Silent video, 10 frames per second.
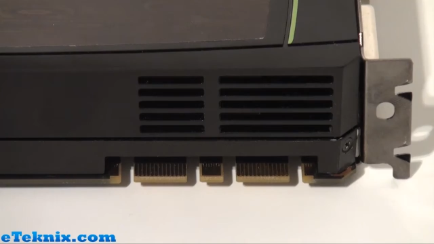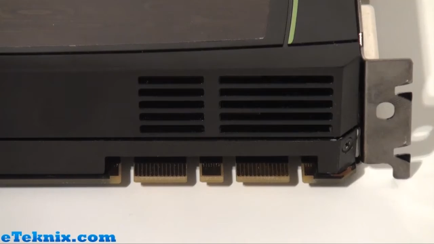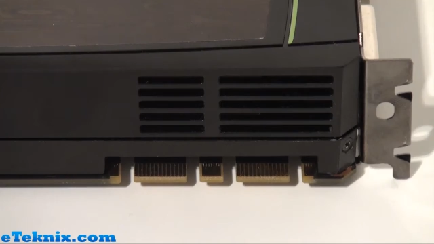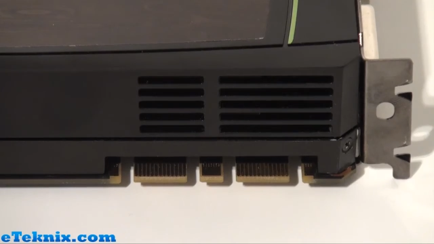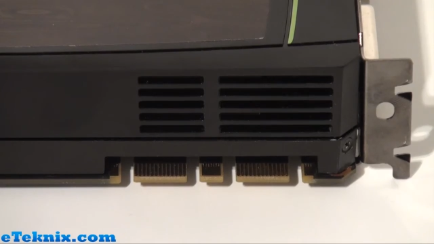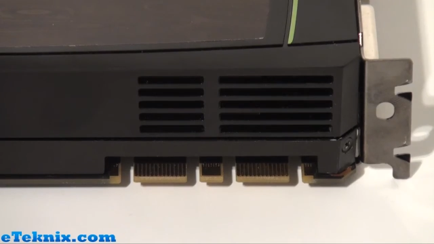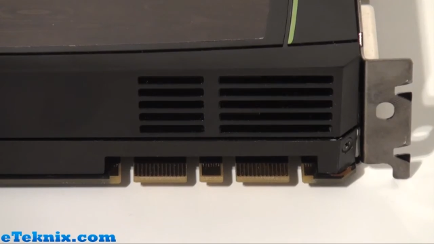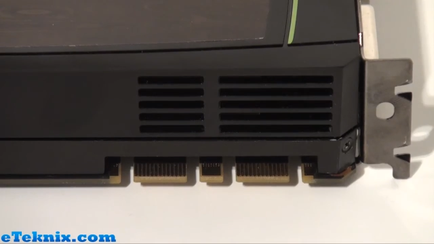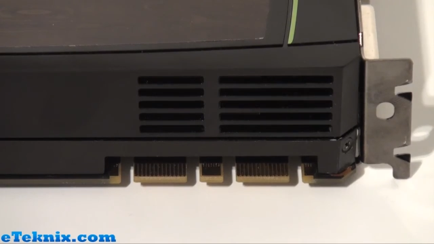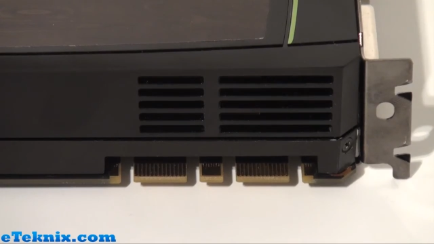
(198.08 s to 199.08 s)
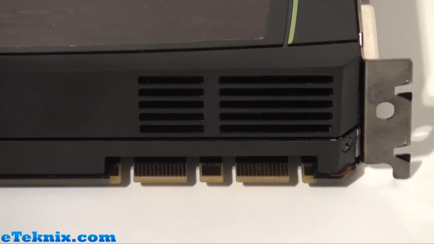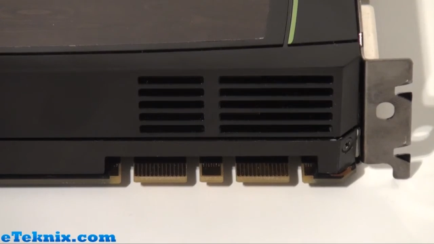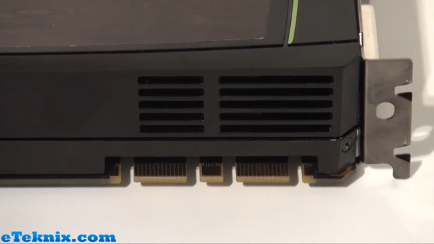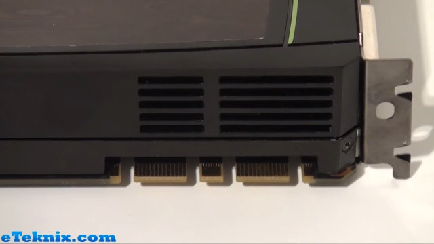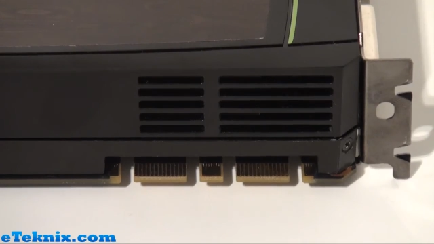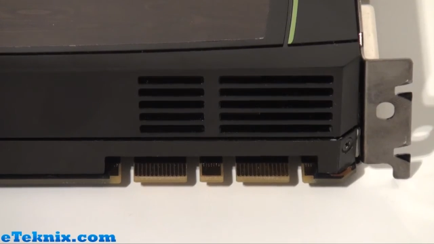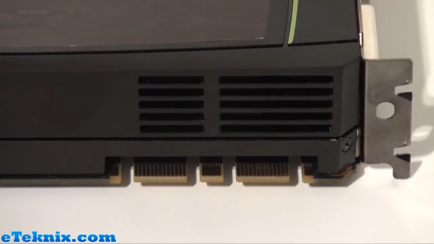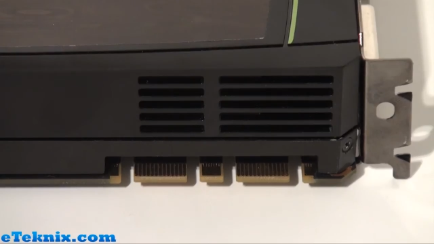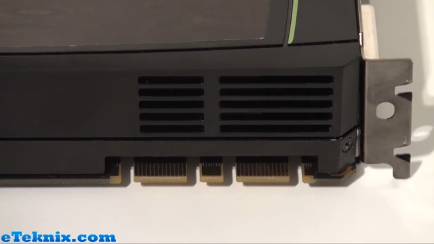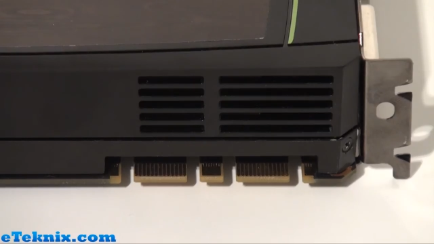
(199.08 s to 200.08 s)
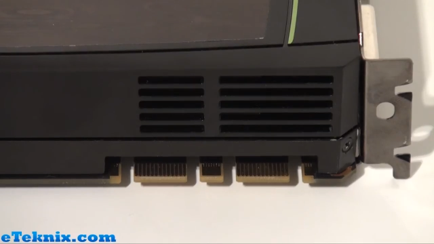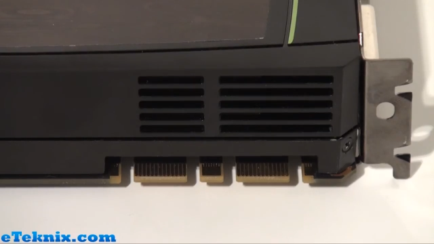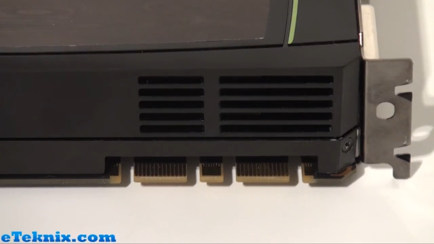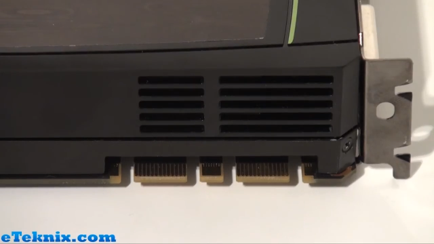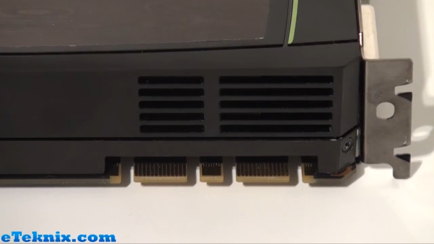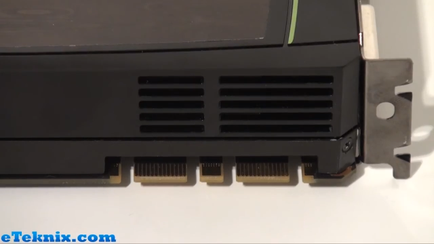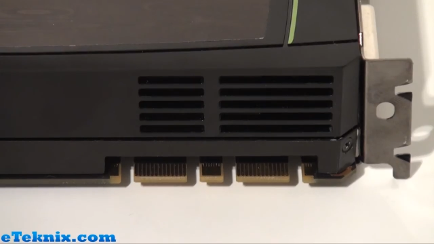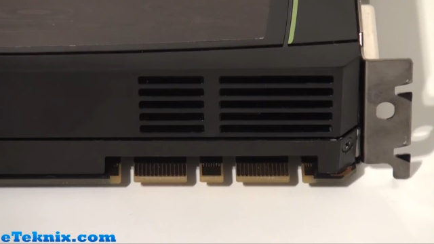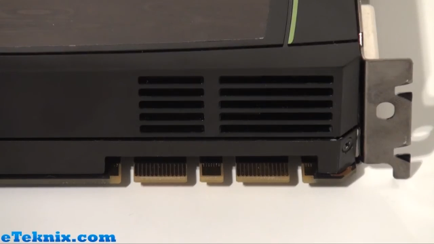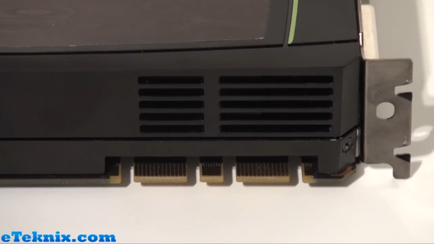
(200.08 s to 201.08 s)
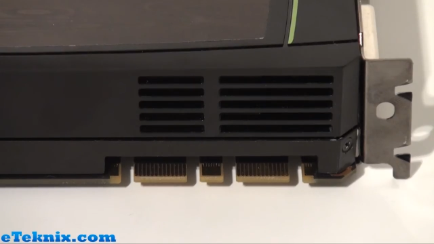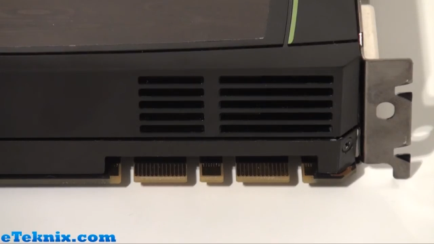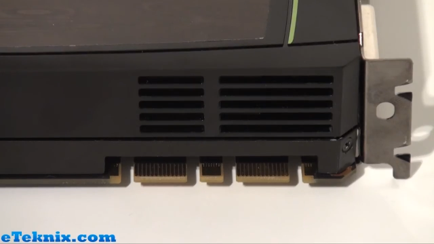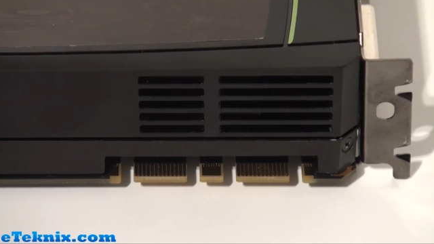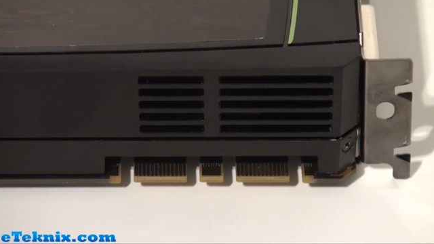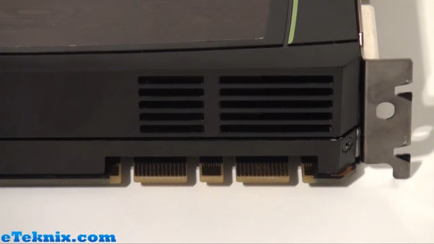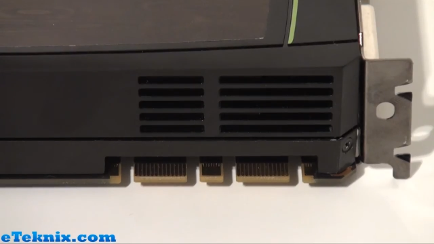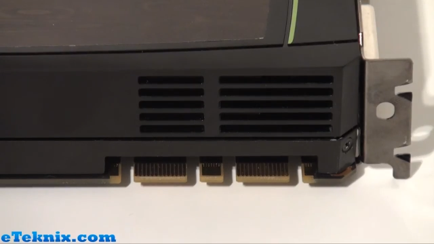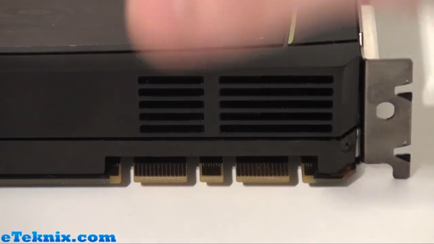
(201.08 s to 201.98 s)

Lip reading: Nobody's mouth can be seen.